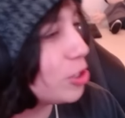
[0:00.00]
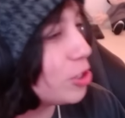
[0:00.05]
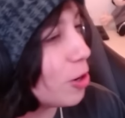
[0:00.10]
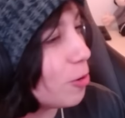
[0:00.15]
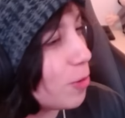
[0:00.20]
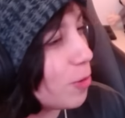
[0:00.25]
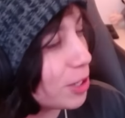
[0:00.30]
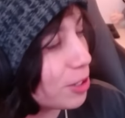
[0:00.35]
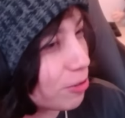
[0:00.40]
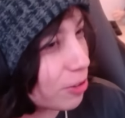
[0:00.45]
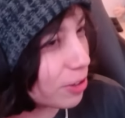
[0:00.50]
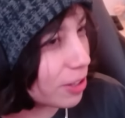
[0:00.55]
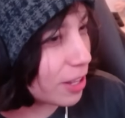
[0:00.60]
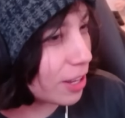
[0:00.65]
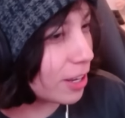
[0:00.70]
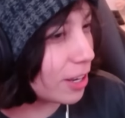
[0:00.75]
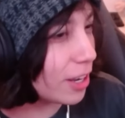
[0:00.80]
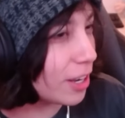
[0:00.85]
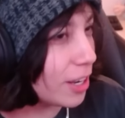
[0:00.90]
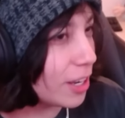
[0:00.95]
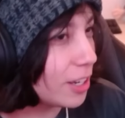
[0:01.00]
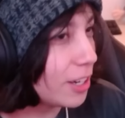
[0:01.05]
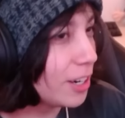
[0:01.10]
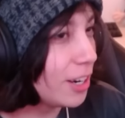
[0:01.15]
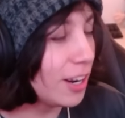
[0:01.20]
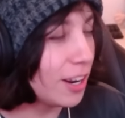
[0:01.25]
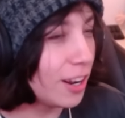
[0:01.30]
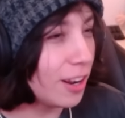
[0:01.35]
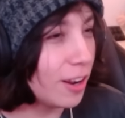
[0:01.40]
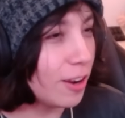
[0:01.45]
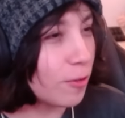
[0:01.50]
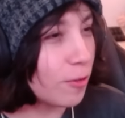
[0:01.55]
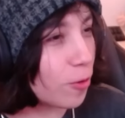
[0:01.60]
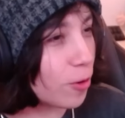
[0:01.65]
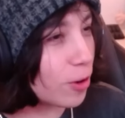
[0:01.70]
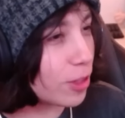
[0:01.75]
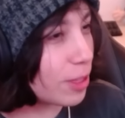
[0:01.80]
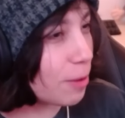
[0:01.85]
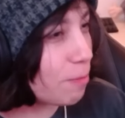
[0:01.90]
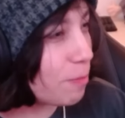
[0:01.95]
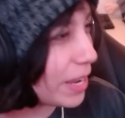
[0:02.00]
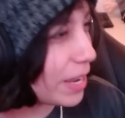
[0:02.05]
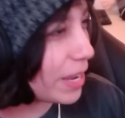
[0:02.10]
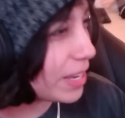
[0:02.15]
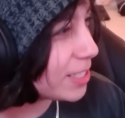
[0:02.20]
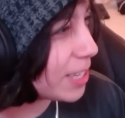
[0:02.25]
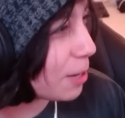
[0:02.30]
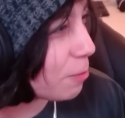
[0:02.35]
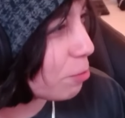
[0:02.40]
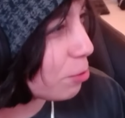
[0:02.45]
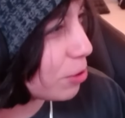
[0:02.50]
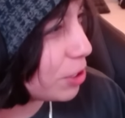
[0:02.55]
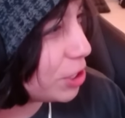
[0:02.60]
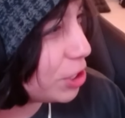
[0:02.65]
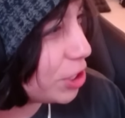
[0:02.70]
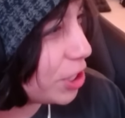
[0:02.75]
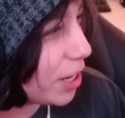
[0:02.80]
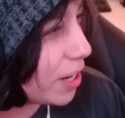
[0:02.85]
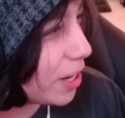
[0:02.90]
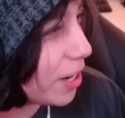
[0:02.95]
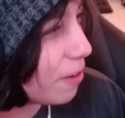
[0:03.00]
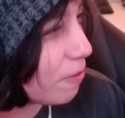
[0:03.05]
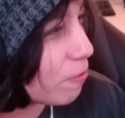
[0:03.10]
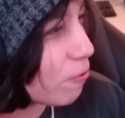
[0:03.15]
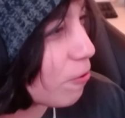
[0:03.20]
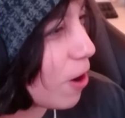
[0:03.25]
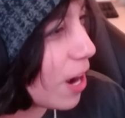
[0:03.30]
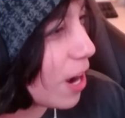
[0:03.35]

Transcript: you so much for the for the bits. I appreciate it.